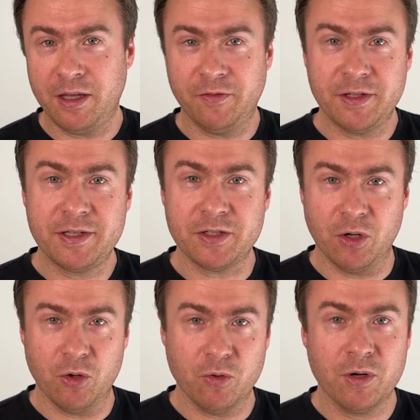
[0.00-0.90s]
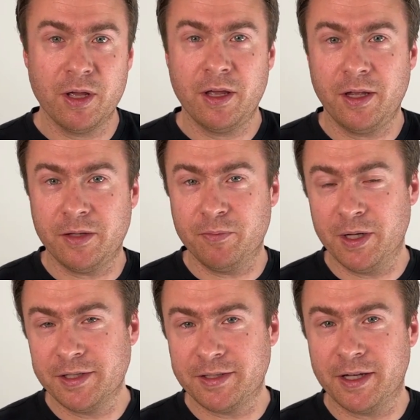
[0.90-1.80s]
if this is low, it
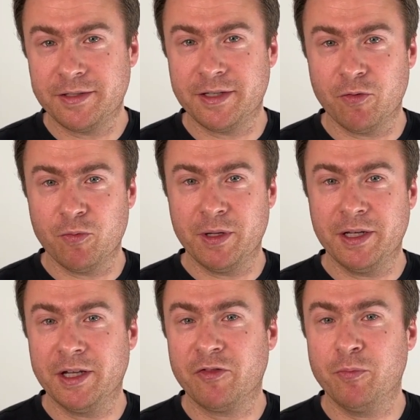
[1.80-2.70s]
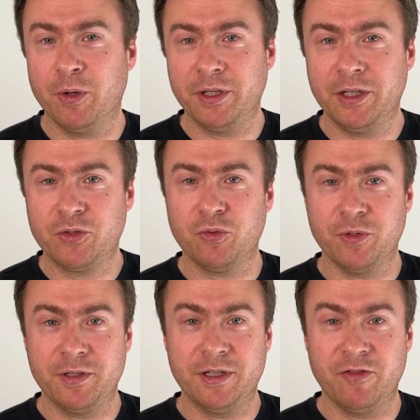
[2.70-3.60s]
means that there will be enough money
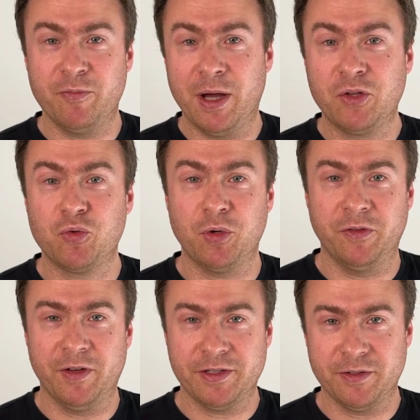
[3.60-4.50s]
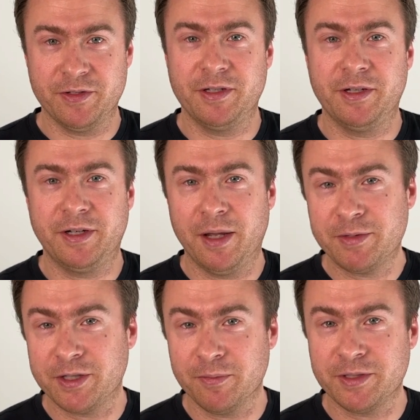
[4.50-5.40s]
to give back to investors in
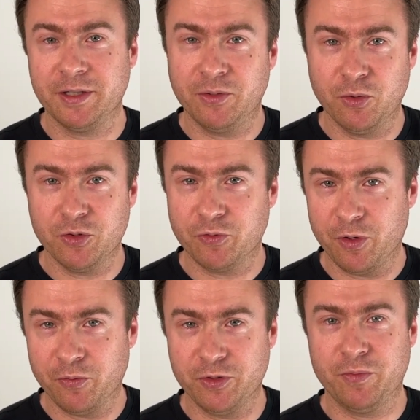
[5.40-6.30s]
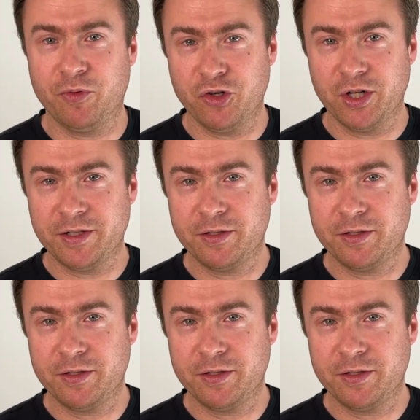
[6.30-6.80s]
case something goes wrong with the project.